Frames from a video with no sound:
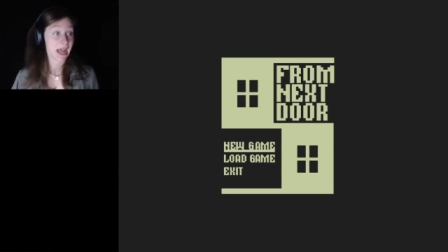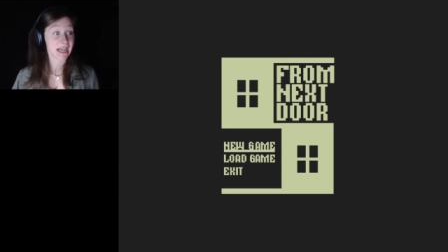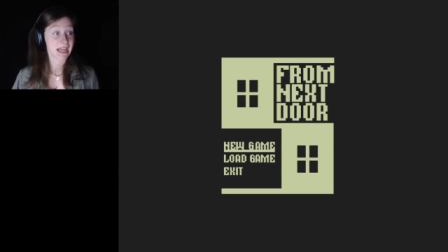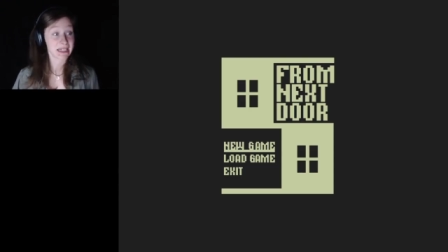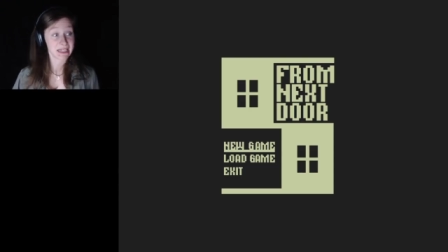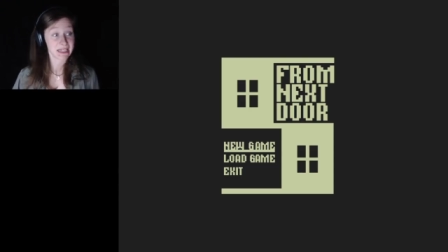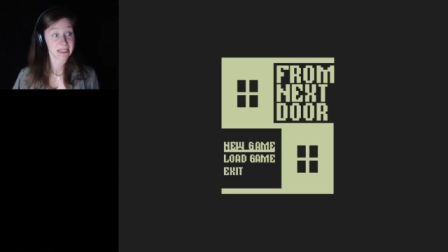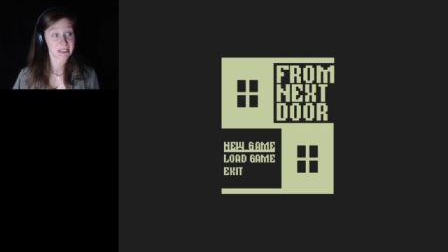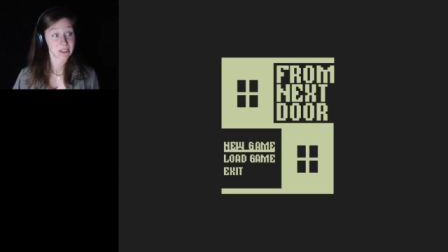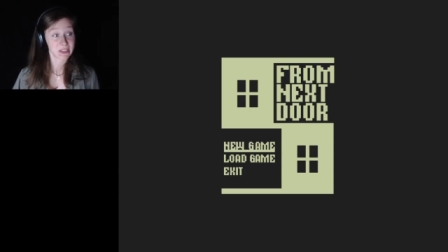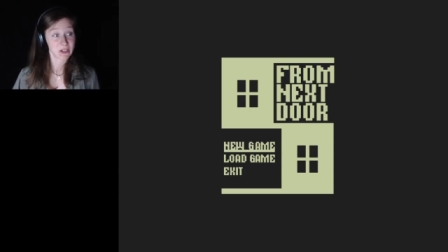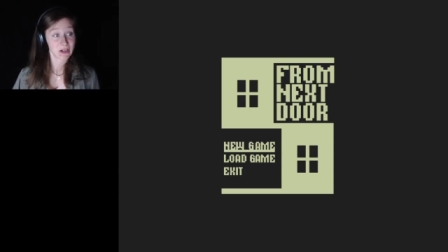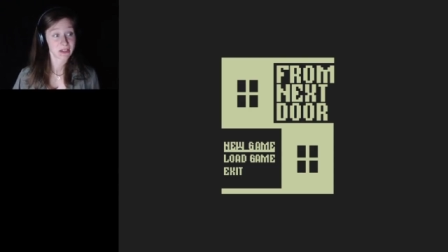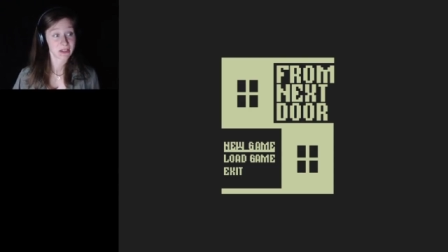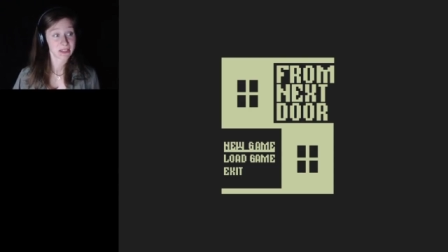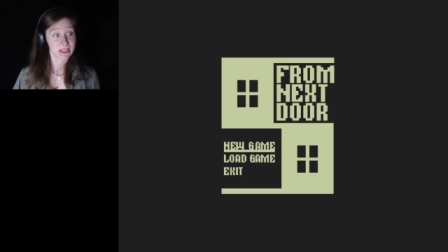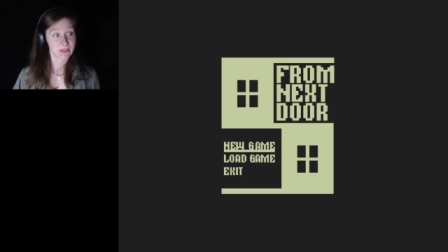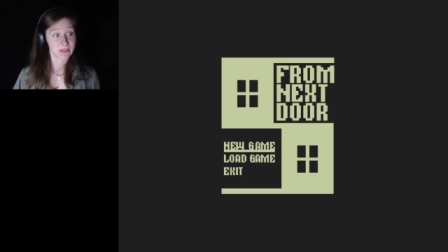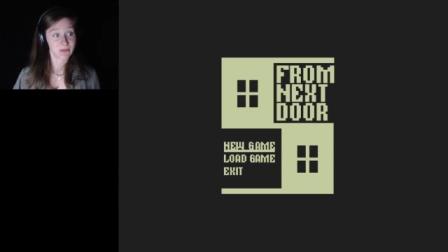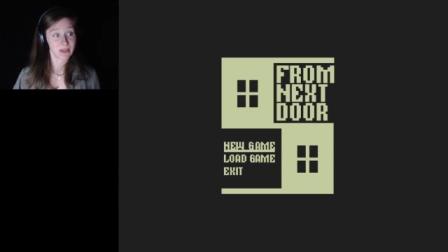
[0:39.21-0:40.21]
I did
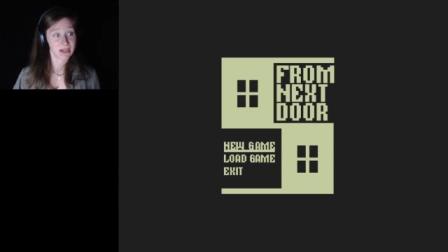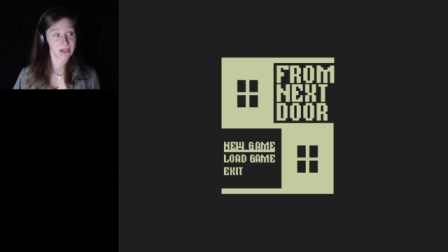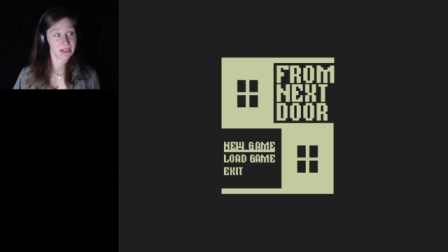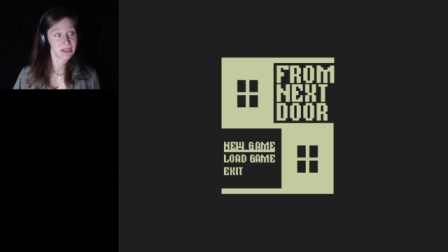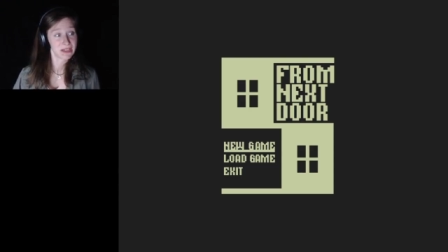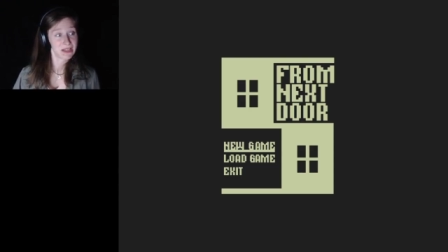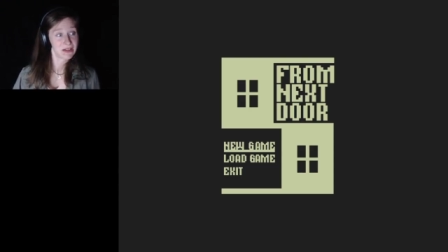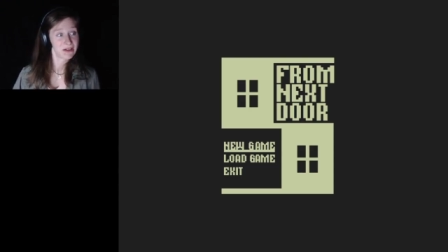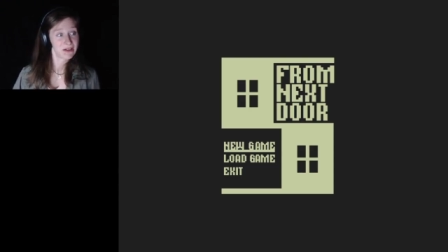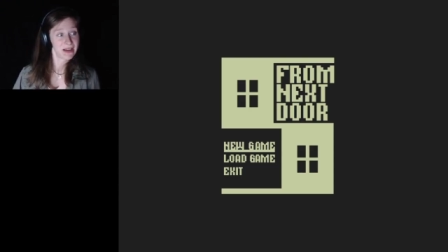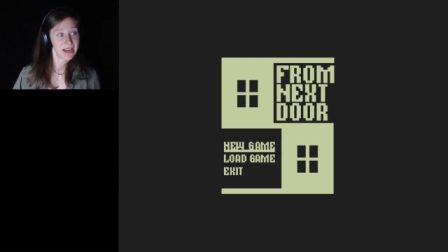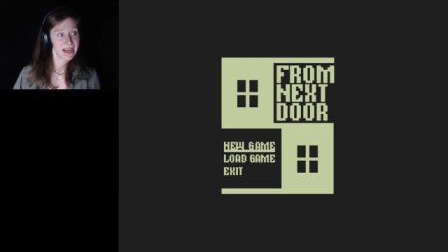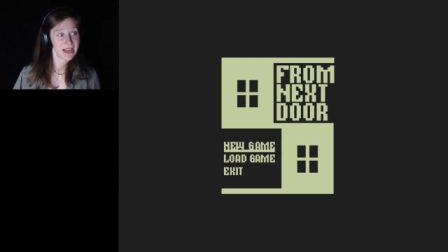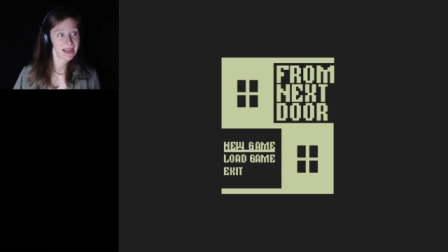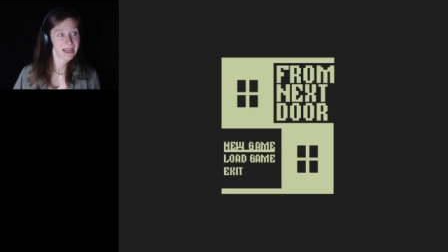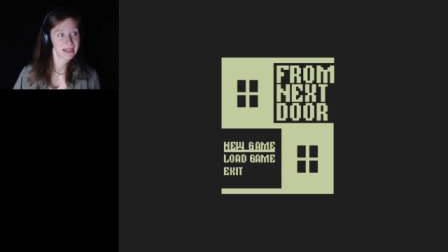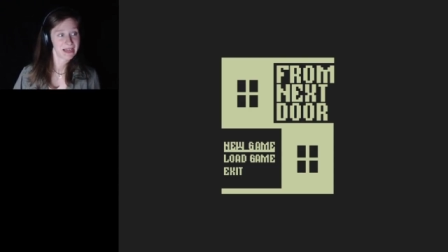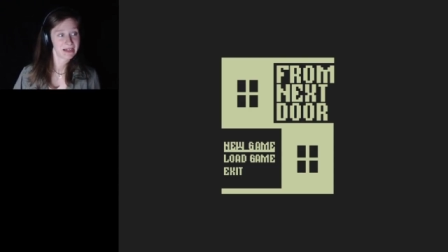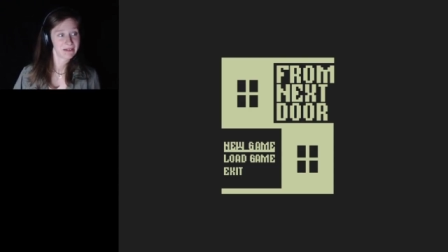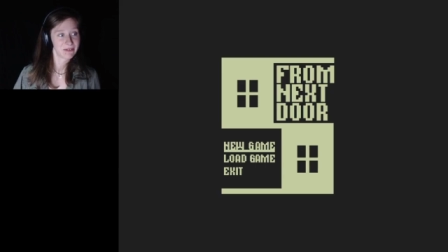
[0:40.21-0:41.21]
start this video
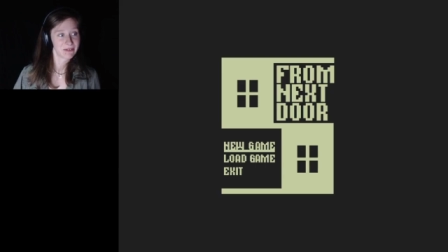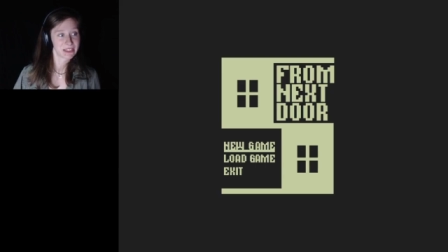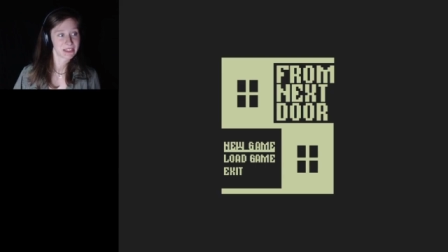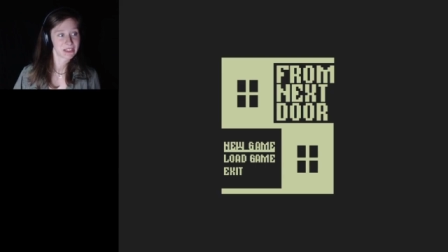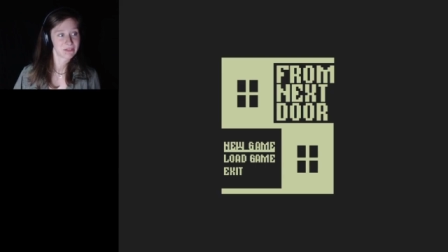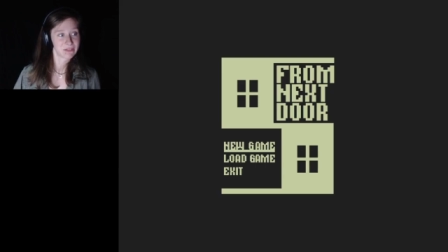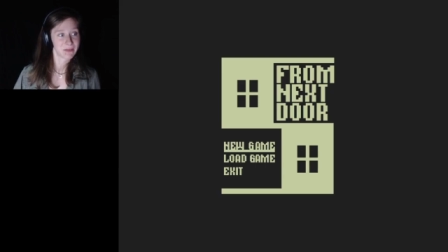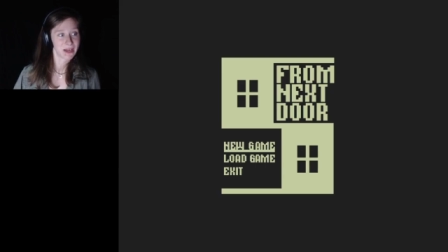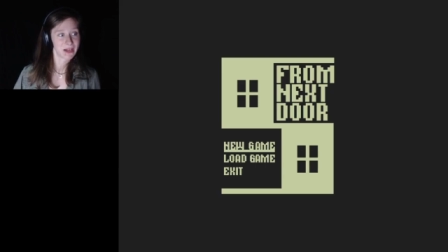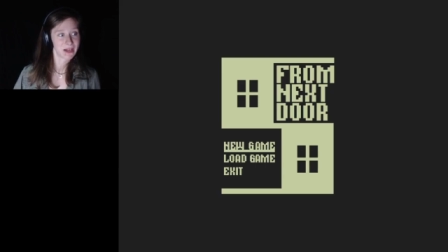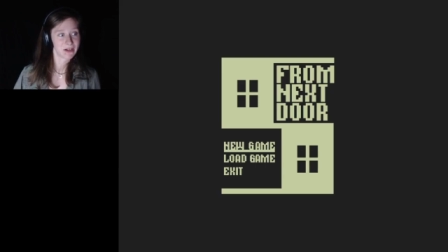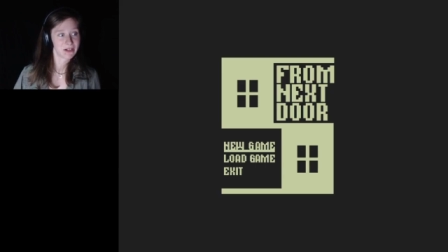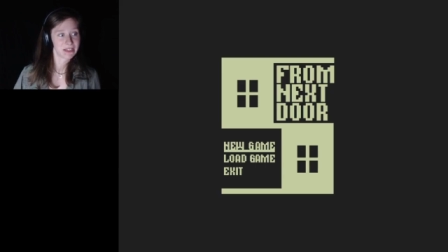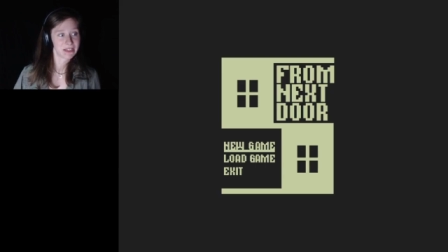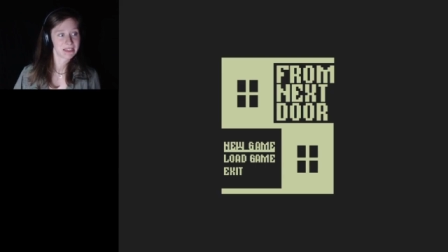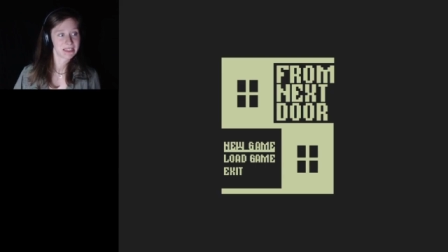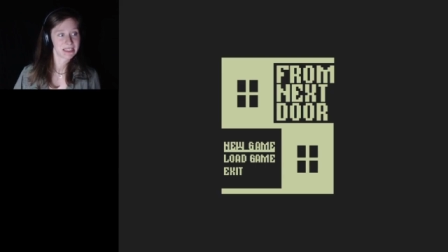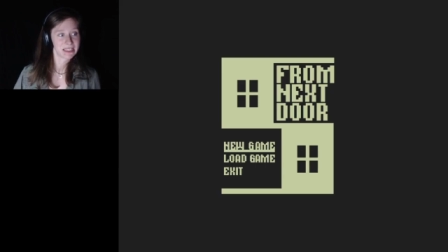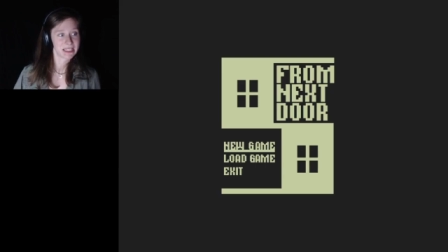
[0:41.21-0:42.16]
and it was about